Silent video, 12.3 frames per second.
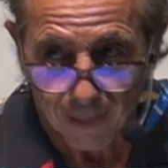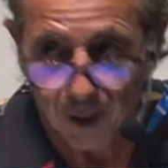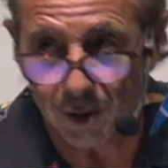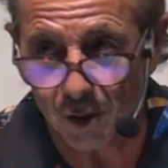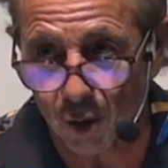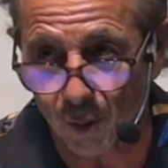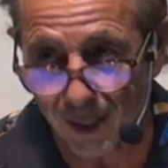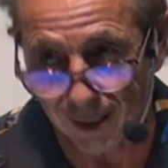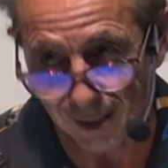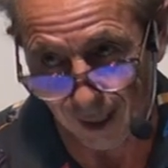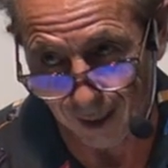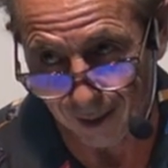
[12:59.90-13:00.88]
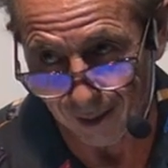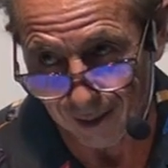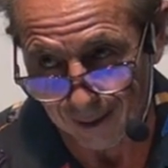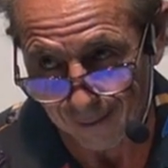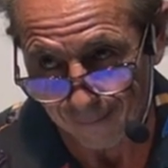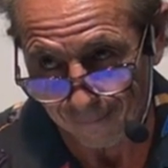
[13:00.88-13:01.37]
because the Queen died.
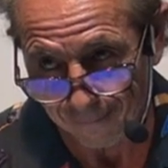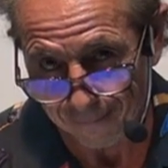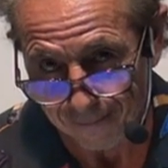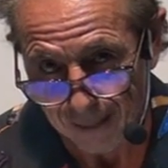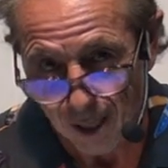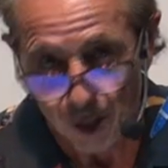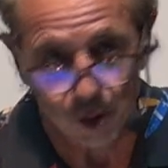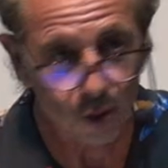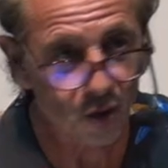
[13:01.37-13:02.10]
So